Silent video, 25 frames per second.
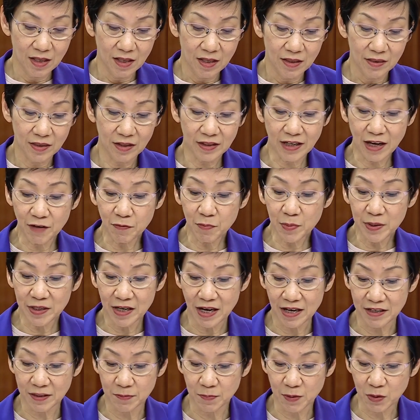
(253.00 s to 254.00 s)
The government
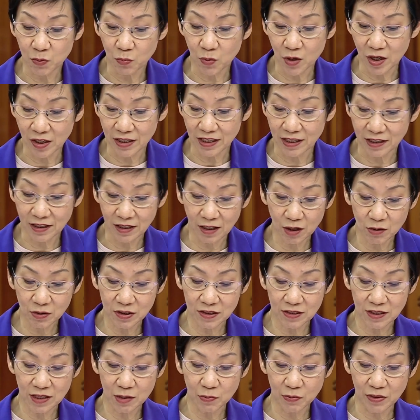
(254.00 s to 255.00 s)
has been working
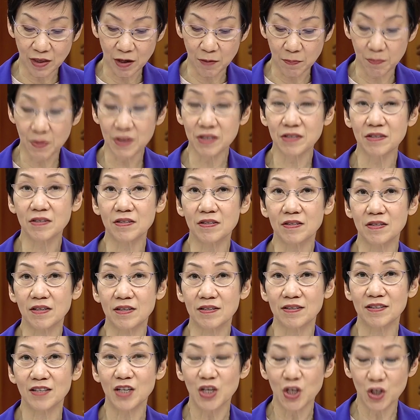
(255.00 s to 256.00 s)
closely with our
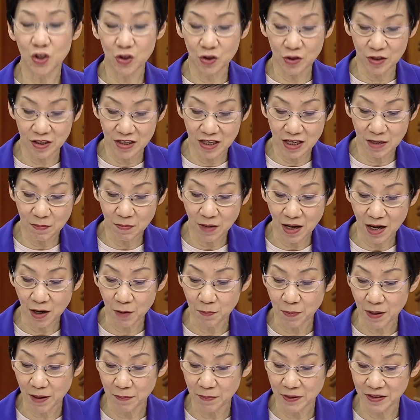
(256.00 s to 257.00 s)
businesses to keep our
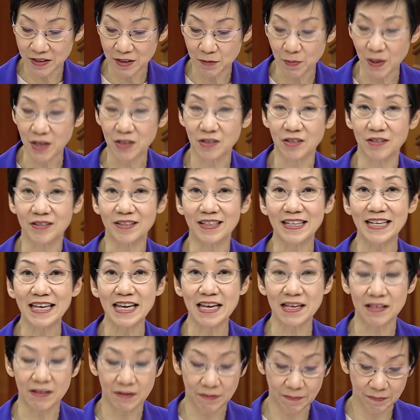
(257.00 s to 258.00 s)
public spaces
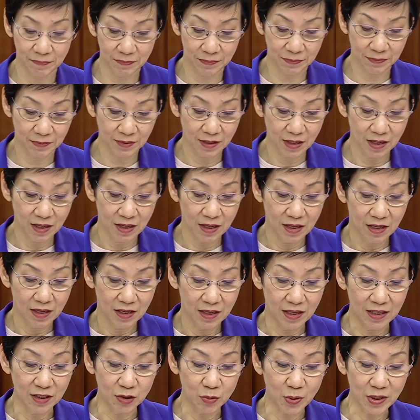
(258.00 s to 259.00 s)
clean.
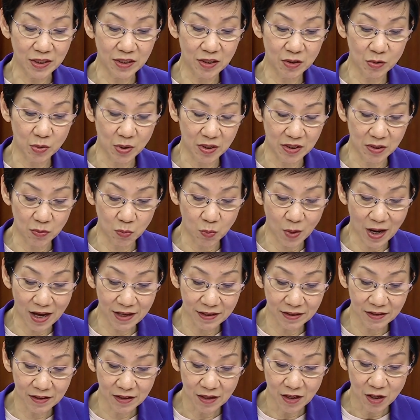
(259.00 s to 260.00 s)
In
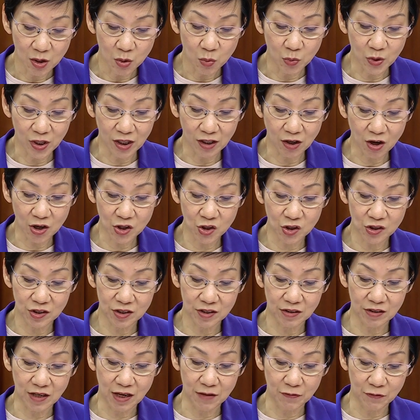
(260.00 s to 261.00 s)
2021, we
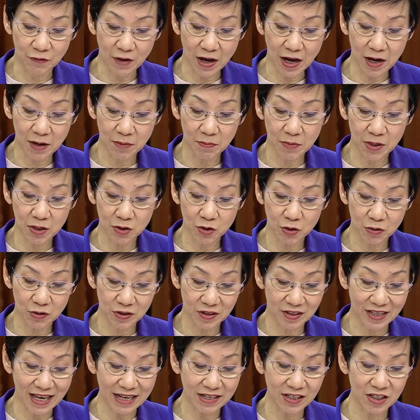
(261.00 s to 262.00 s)
launched the Environmental
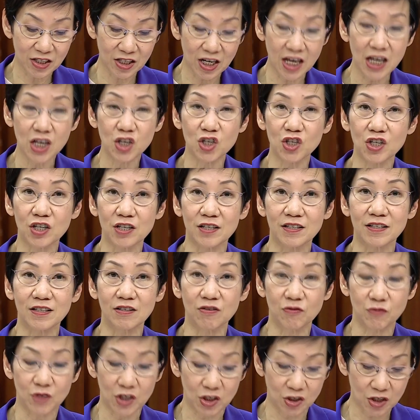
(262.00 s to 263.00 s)
Sanitation
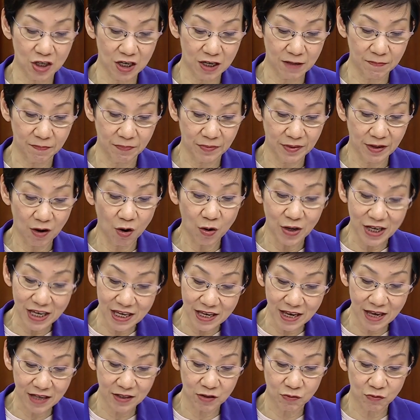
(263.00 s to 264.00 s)
Regime, or
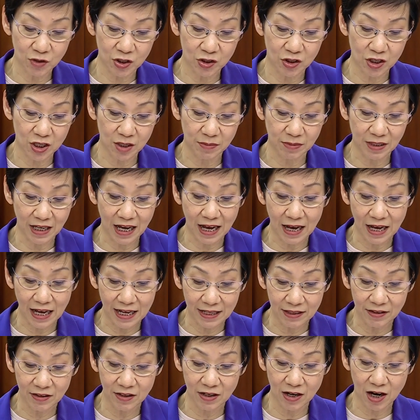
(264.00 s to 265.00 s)
ES regime,
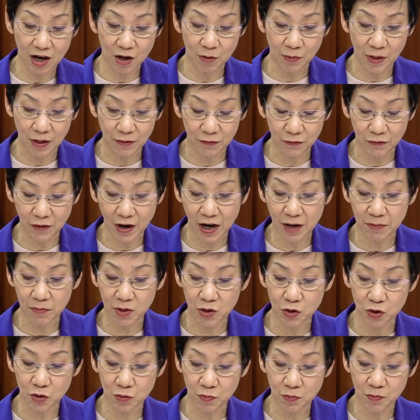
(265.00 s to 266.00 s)
under our
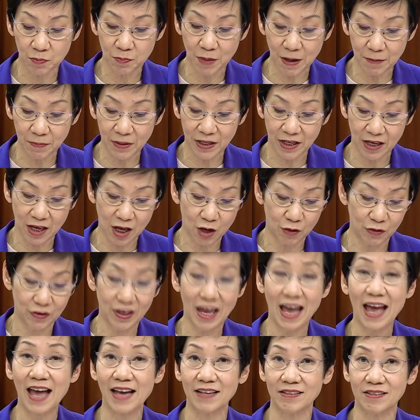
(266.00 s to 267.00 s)
Environmental Public Health
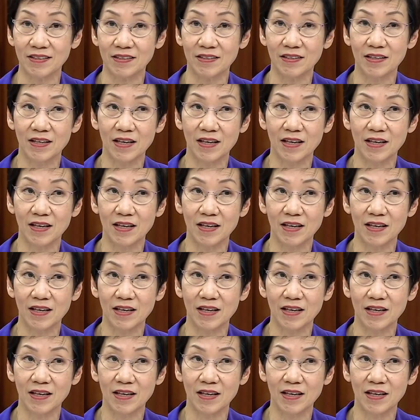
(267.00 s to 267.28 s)
Act,